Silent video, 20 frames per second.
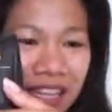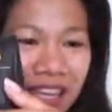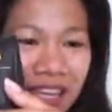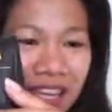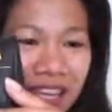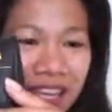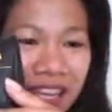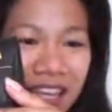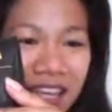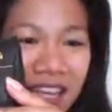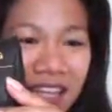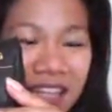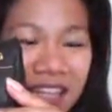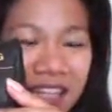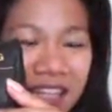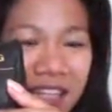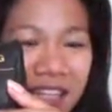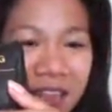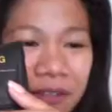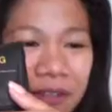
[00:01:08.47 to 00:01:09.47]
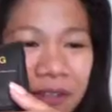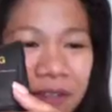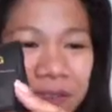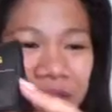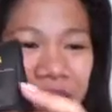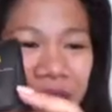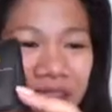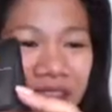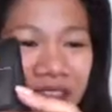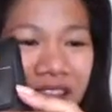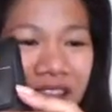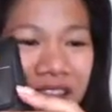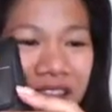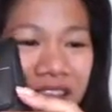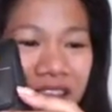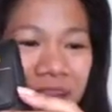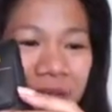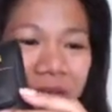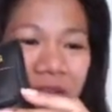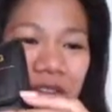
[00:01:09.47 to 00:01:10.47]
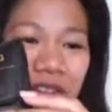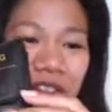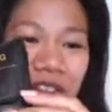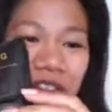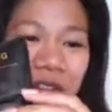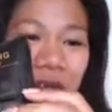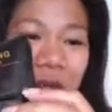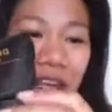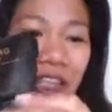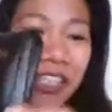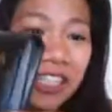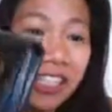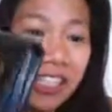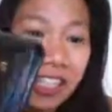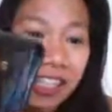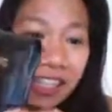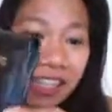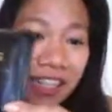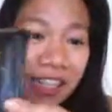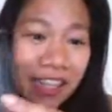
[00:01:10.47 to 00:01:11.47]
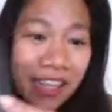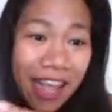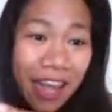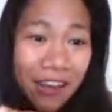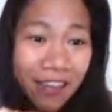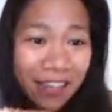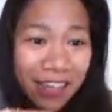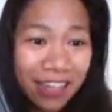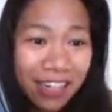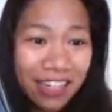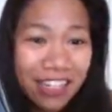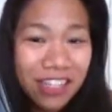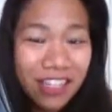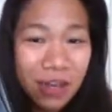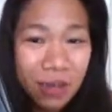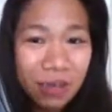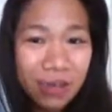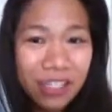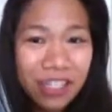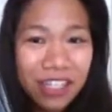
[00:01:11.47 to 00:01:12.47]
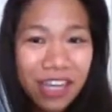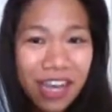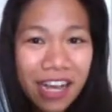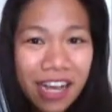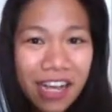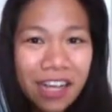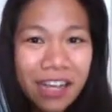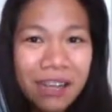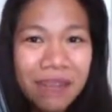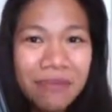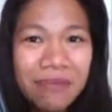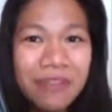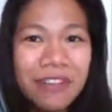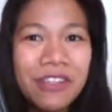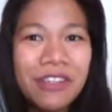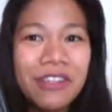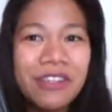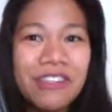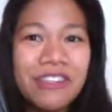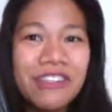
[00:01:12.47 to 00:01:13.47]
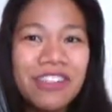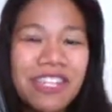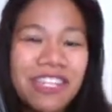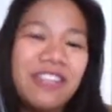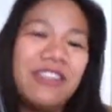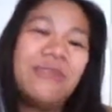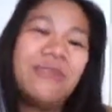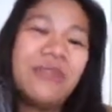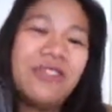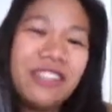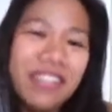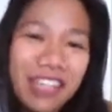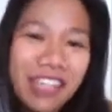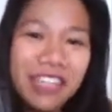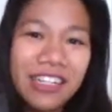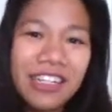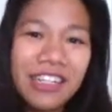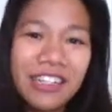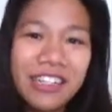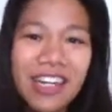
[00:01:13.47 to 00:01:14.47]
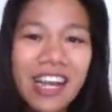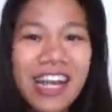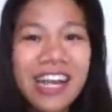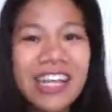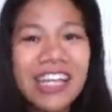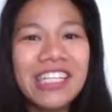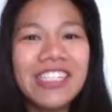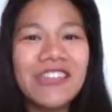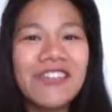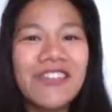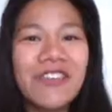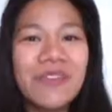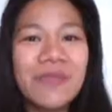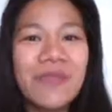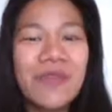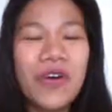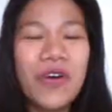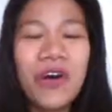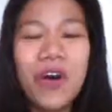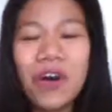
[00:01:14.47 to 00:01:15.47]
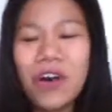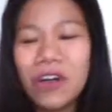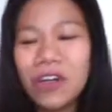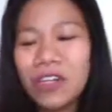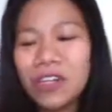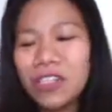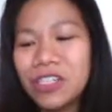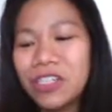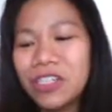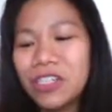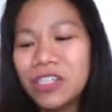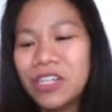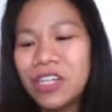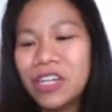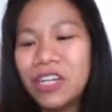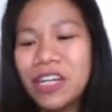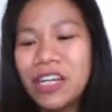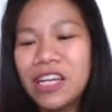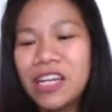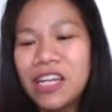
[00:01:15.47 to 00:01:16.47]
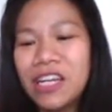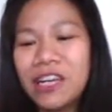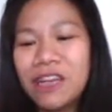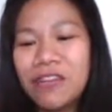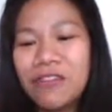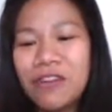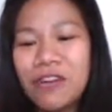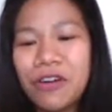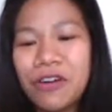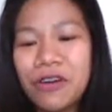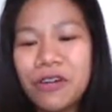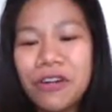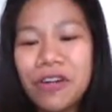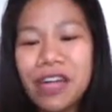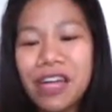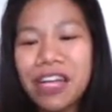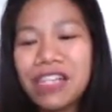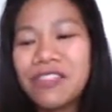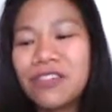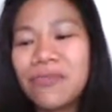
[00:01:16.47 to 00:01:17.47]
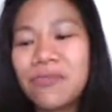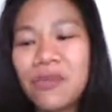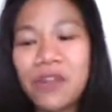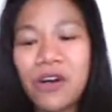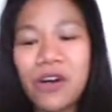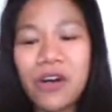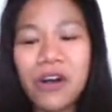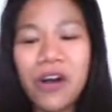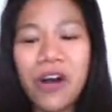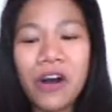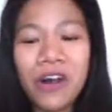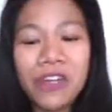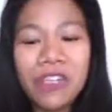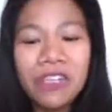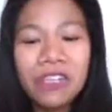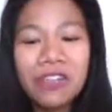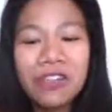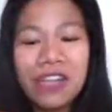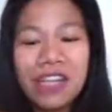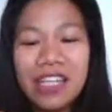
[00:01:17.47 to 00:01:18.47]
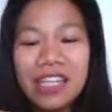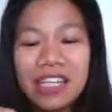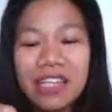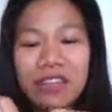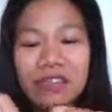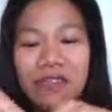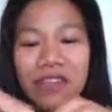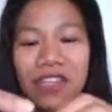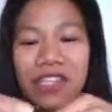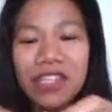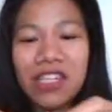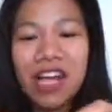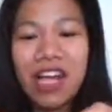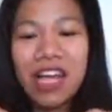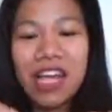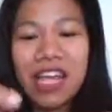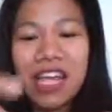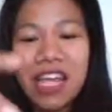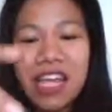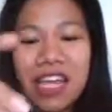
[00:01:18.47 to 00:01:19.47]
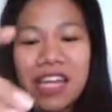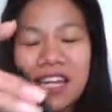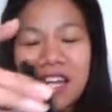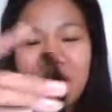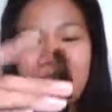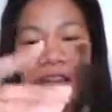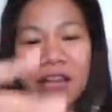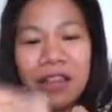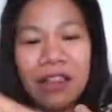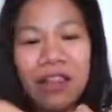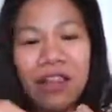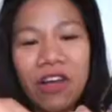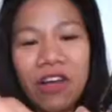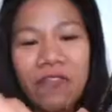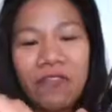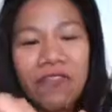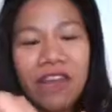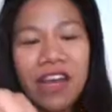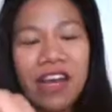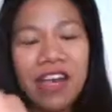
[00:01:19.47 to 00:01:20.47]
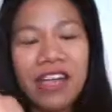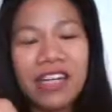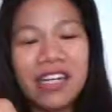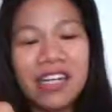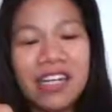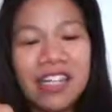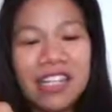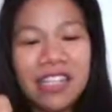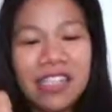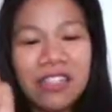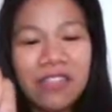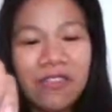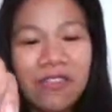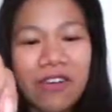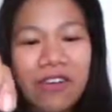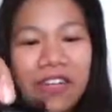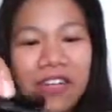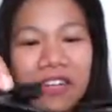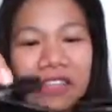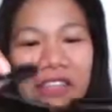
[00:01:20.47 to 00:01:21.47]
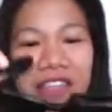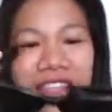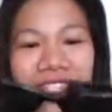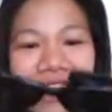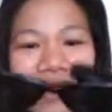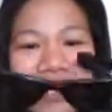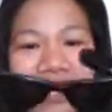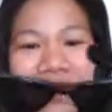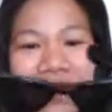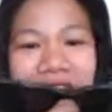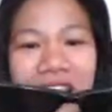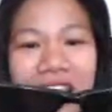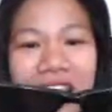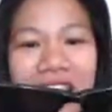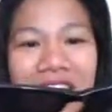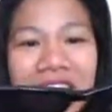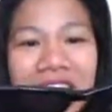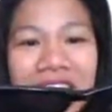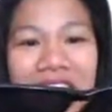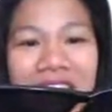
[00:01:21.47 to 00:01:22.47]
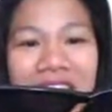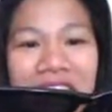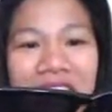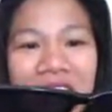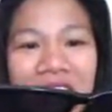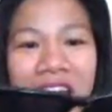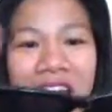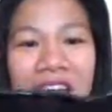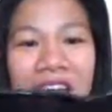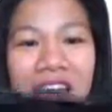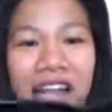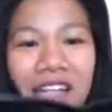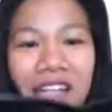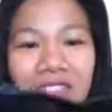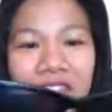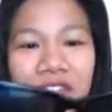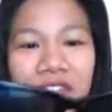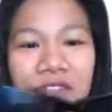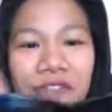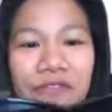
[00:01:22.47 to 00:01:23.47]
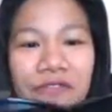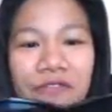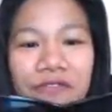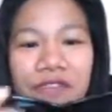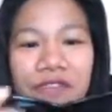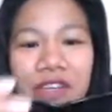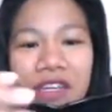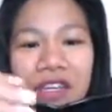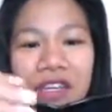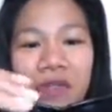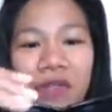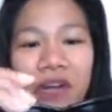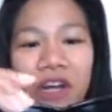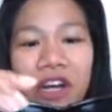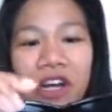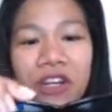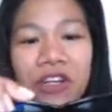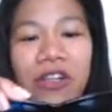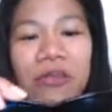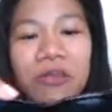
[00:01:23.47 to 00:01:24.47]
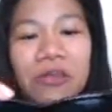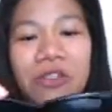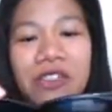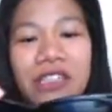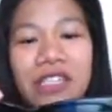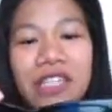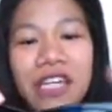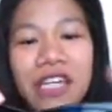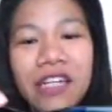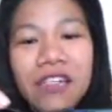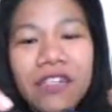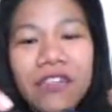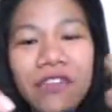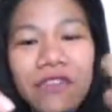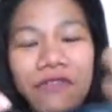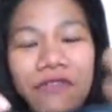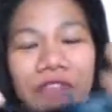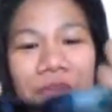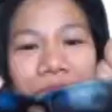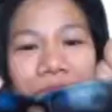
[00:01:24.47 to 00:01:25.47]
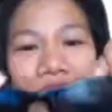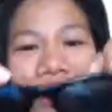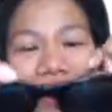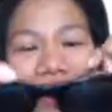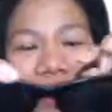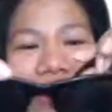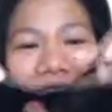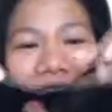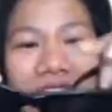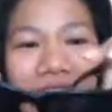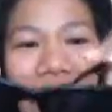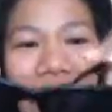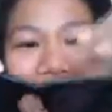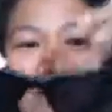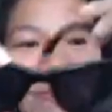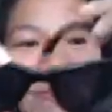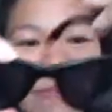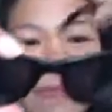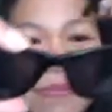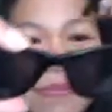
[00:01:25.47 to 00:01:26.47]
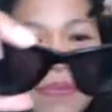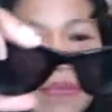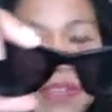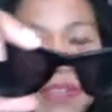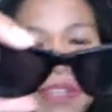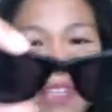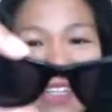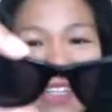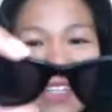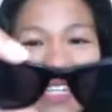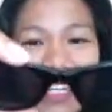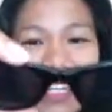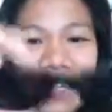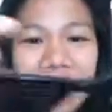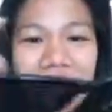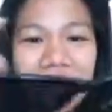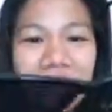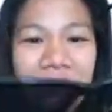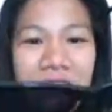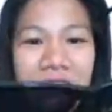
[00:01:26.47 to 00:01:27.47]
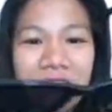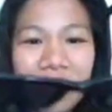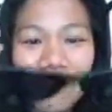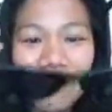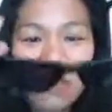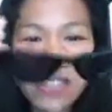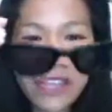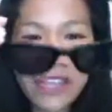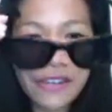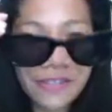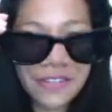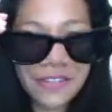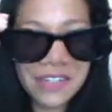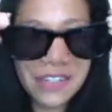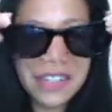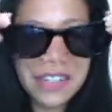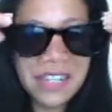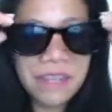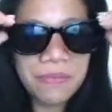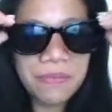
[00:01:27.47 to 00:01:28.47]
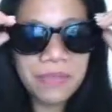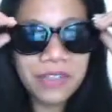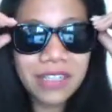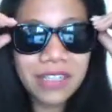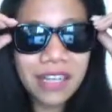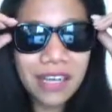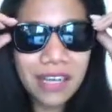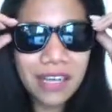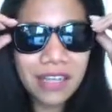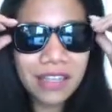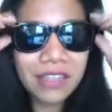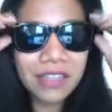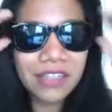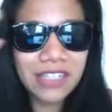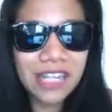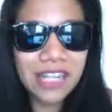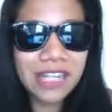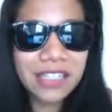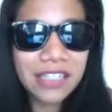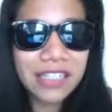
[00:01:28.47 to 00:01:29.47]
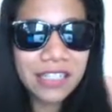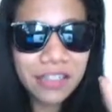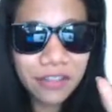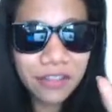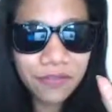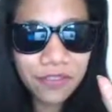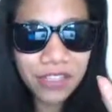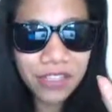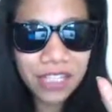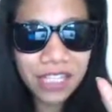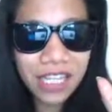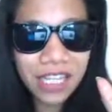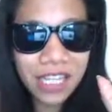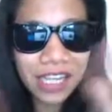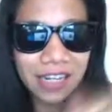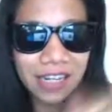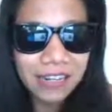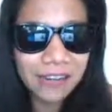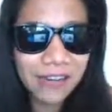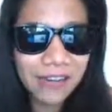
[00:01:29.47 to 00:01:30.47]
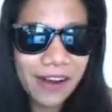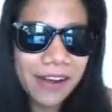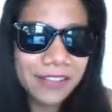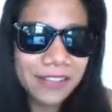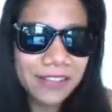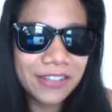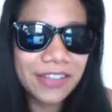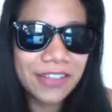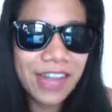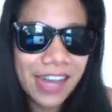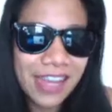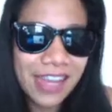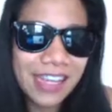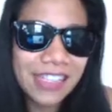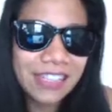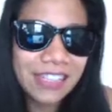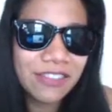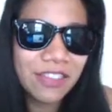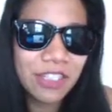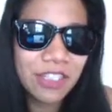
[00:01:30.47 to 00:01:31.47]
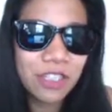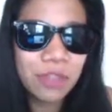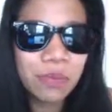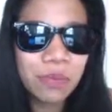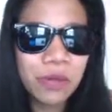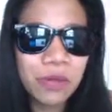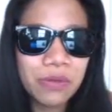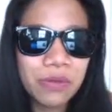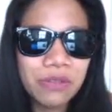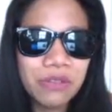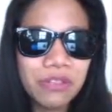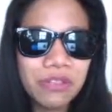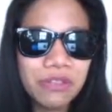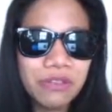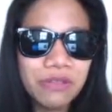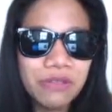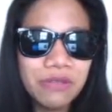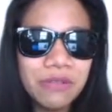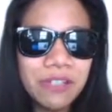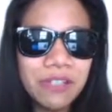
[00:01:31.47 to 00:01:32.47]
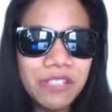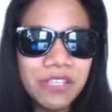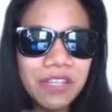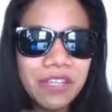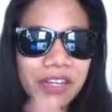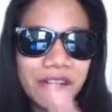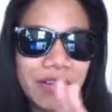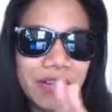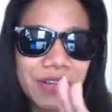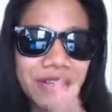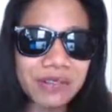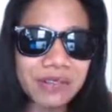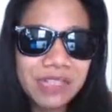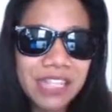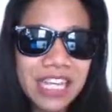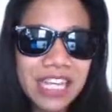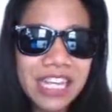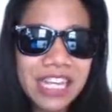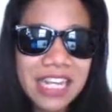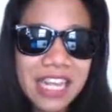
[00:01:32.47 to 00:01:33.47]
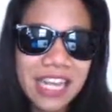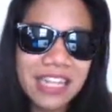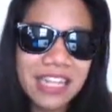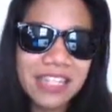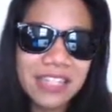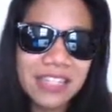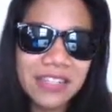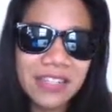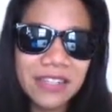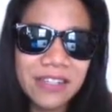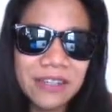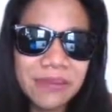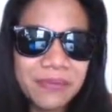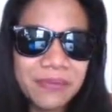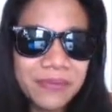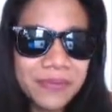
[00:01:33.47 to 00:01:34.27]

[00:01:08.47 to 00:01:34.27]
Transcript: and most especially now that it's summertime, you need to protect your eyes from the harsh from your eyes from the harsh rays of the sun and I love that this one this lenses has UV 100% UV protection so it will definitely protect the sensitive skin around your eyes which is prone to uh, skin cancer